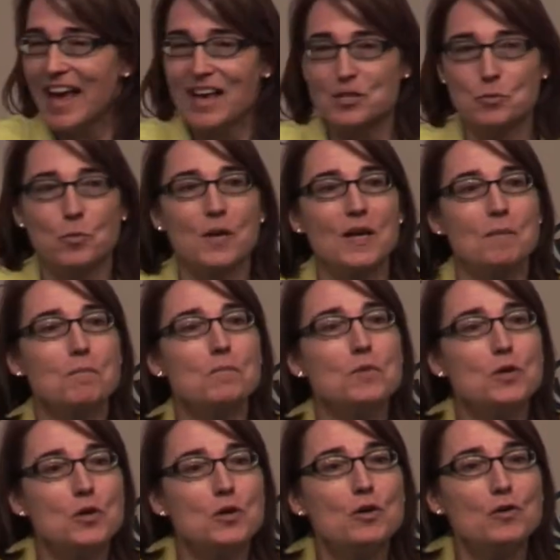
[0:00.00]
As we
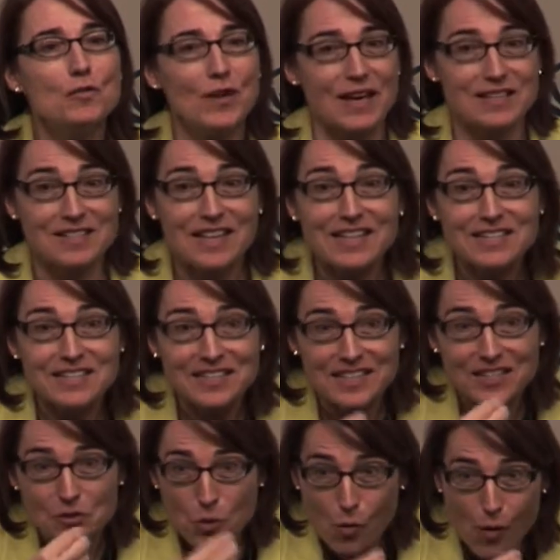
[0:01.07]
move, as
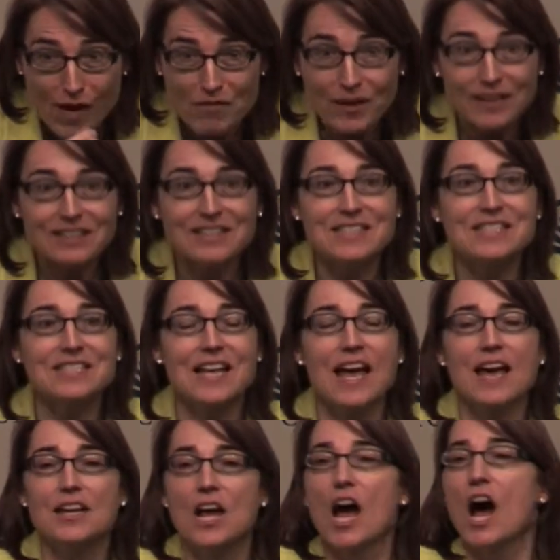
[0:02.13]
Nancy quite rightly
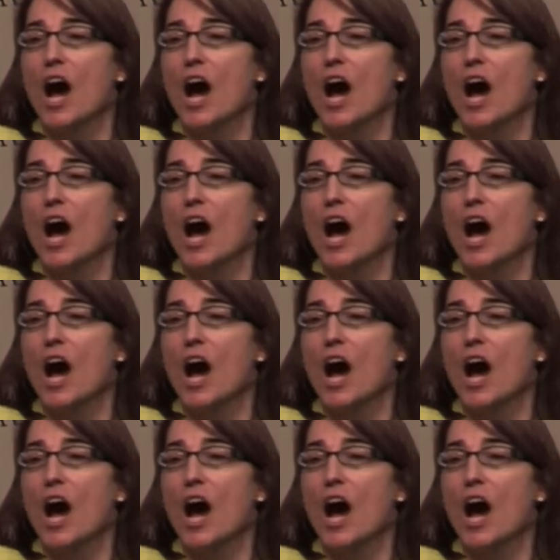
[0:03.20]
said,